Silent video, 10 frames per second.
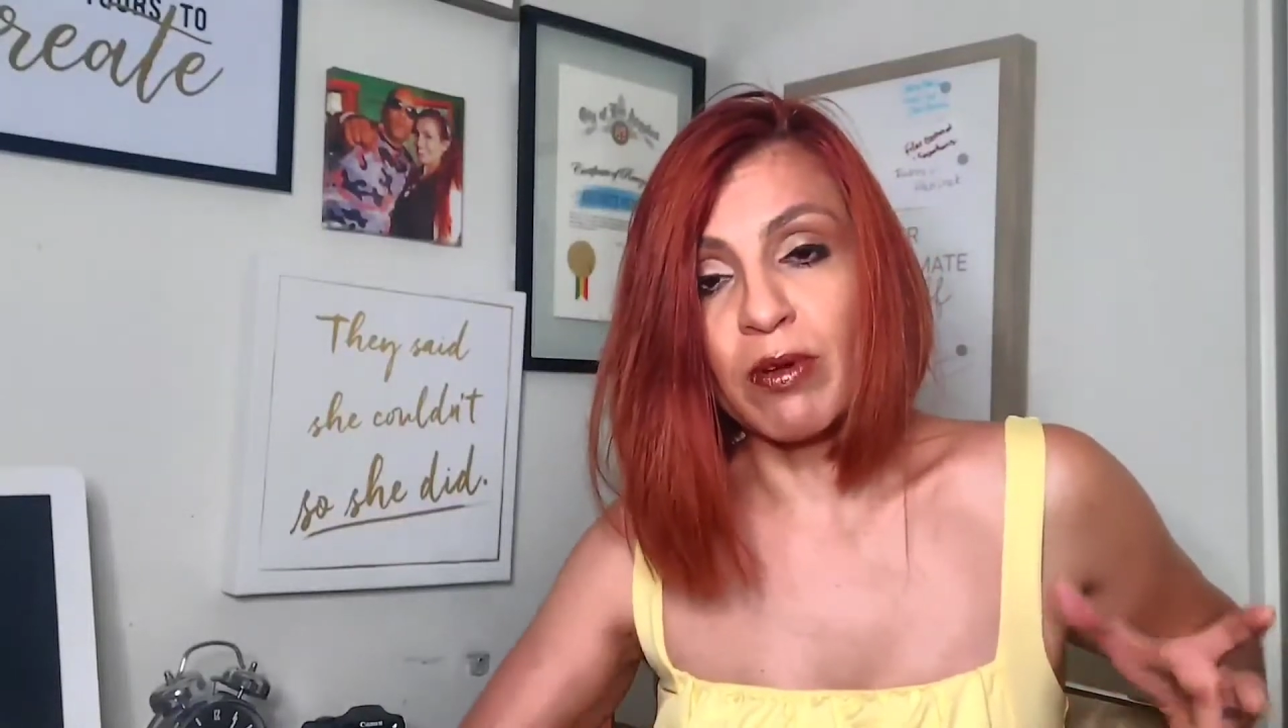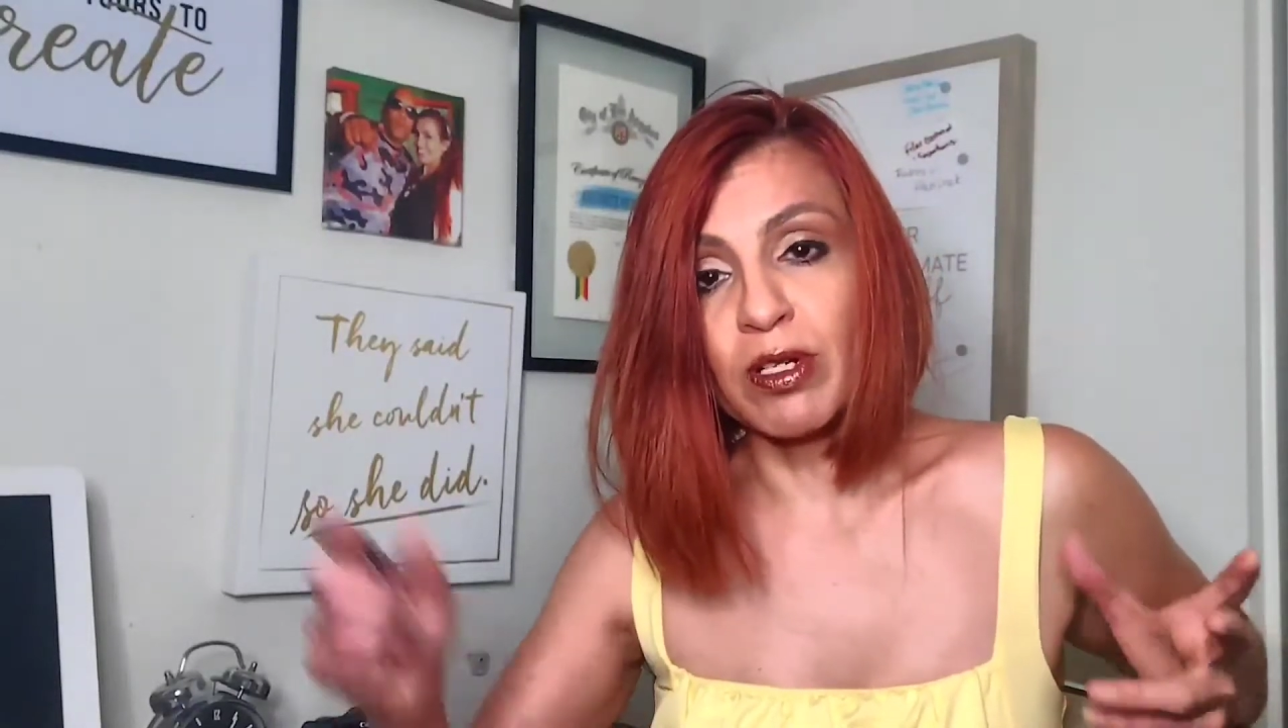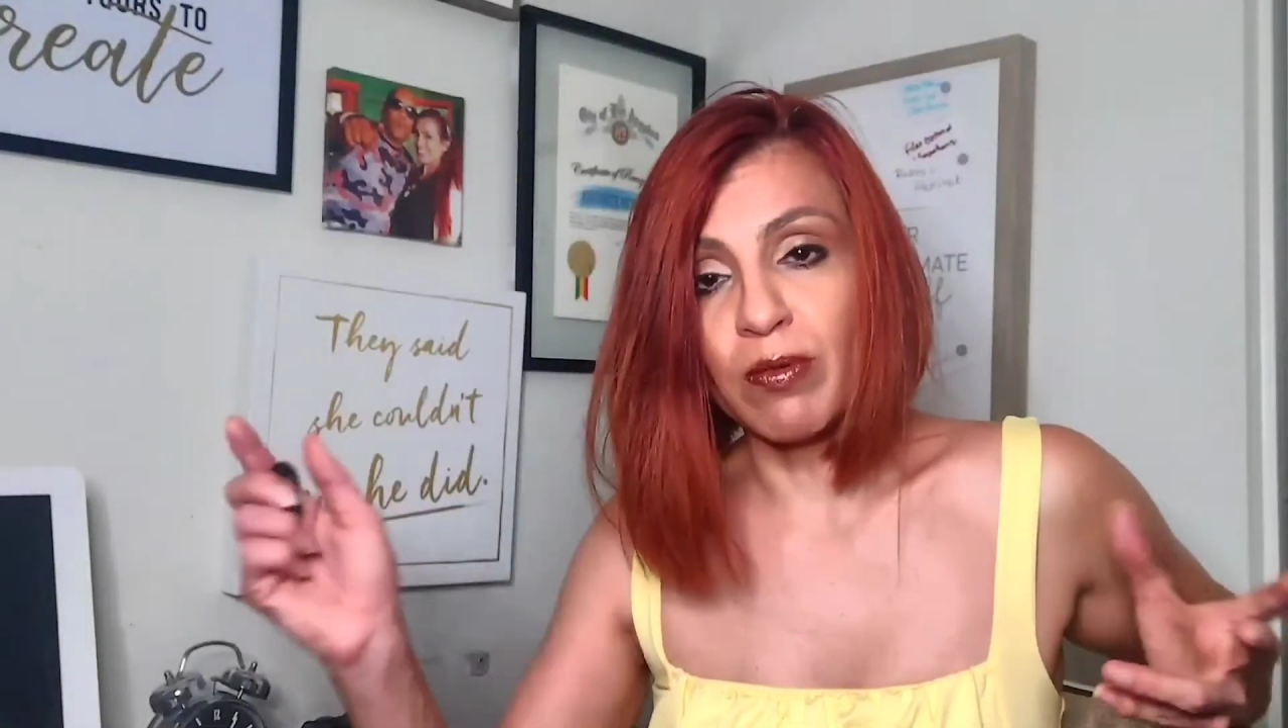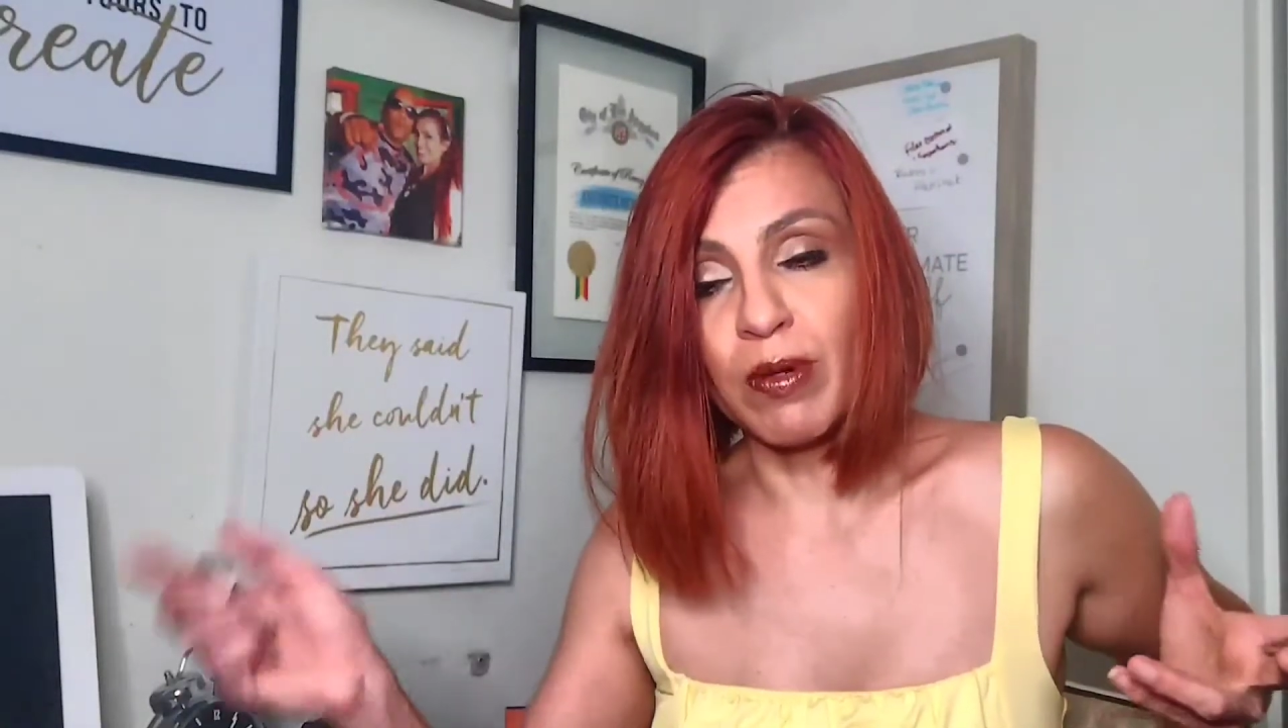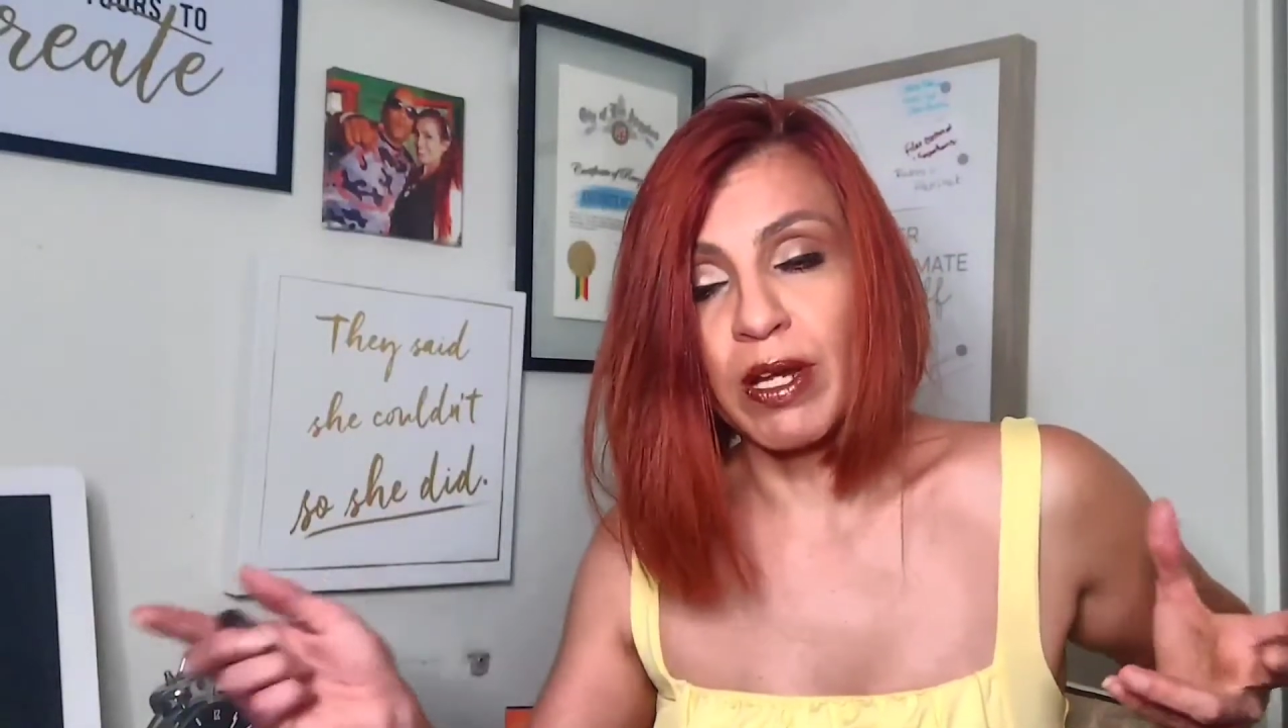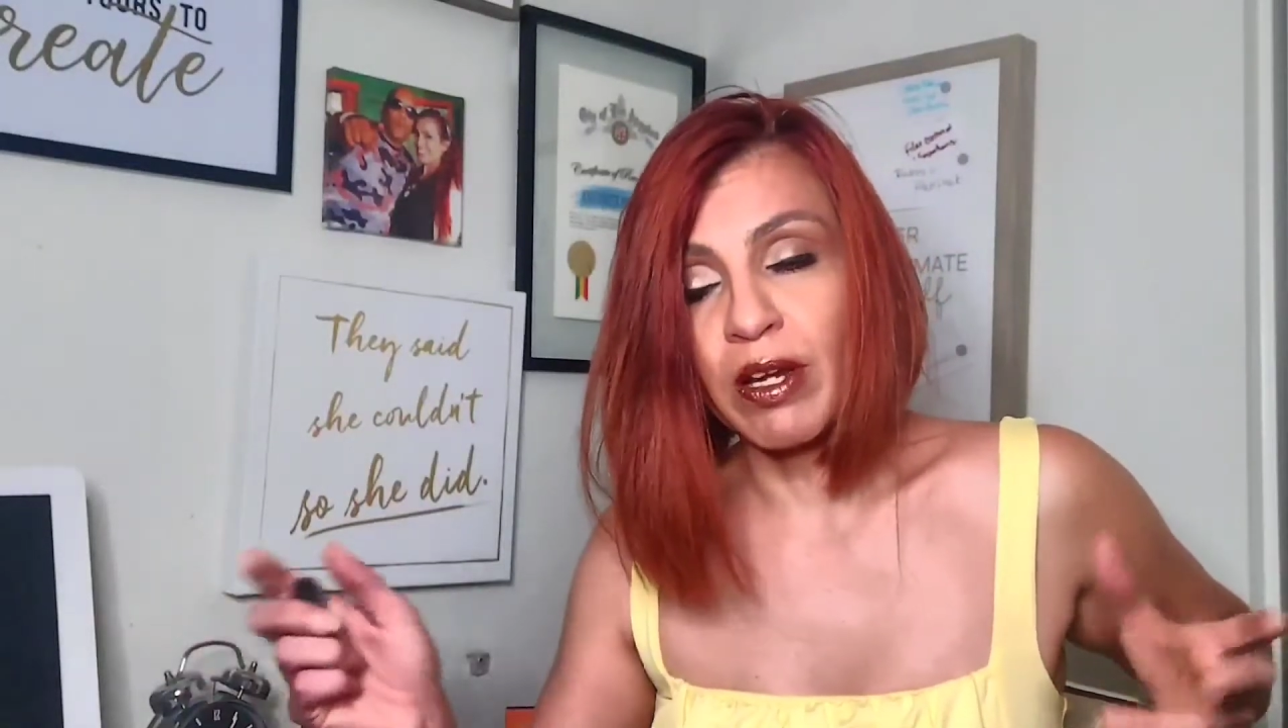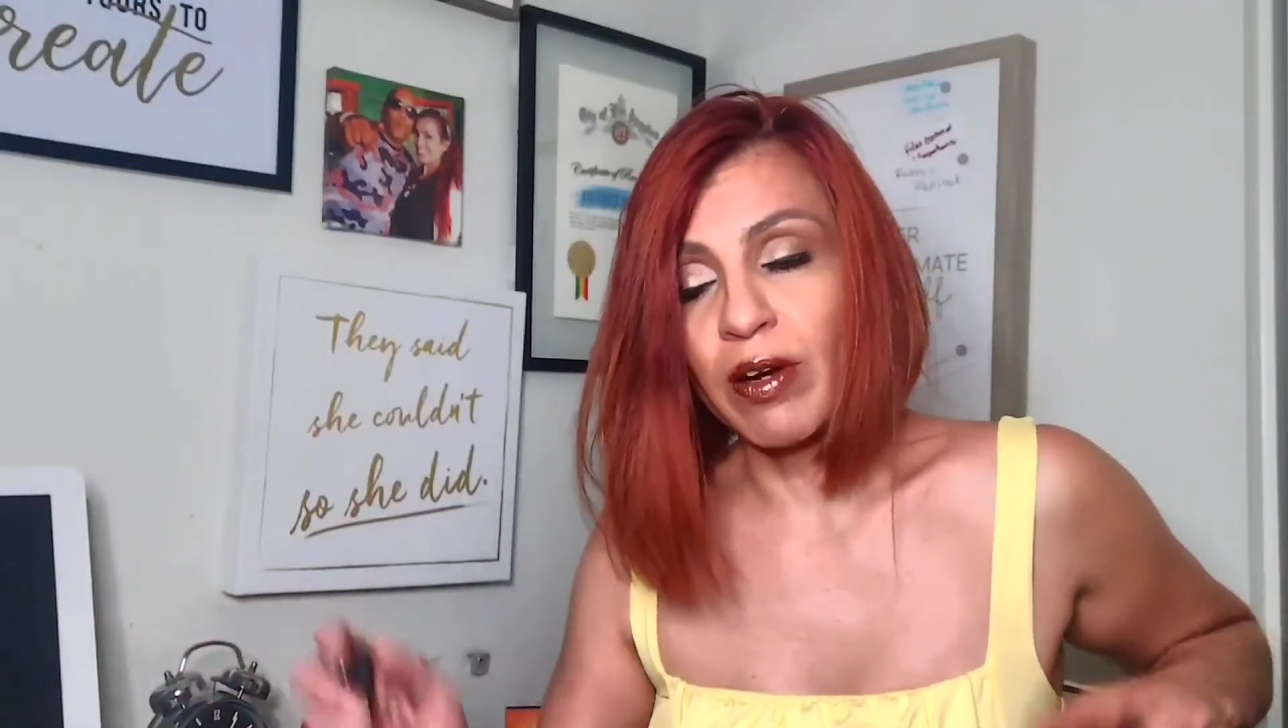able to be